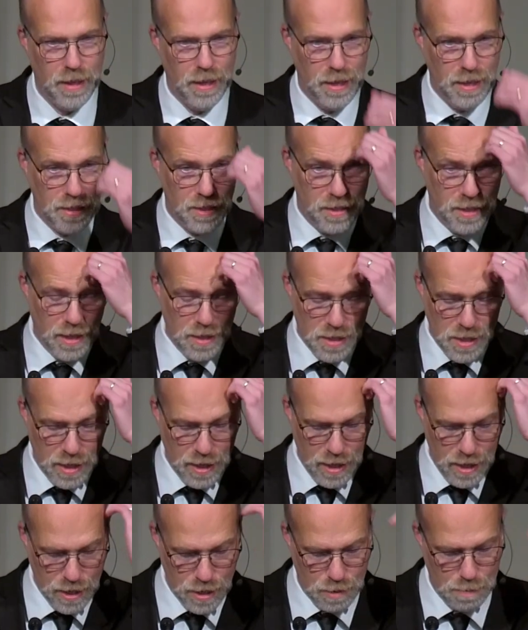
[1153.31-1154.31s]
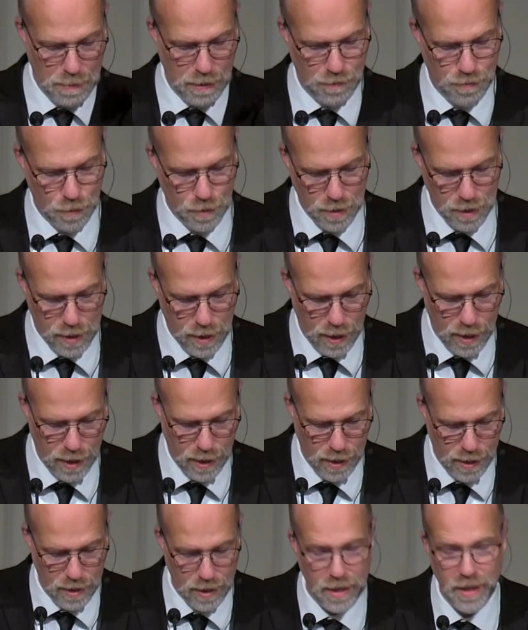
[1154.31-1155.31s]
stinginess before
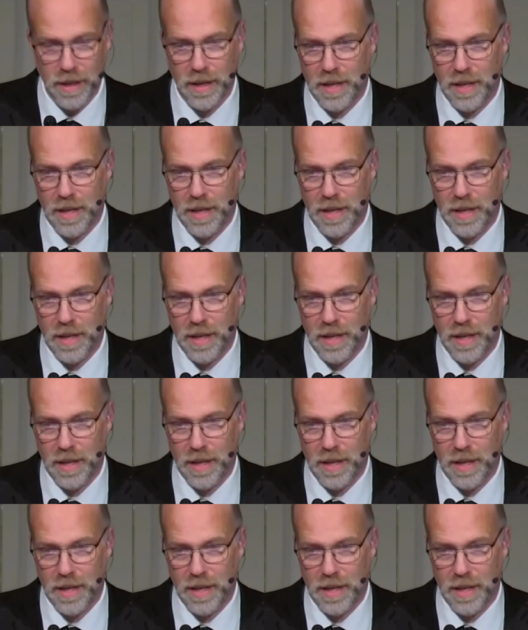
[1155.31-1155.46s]
God,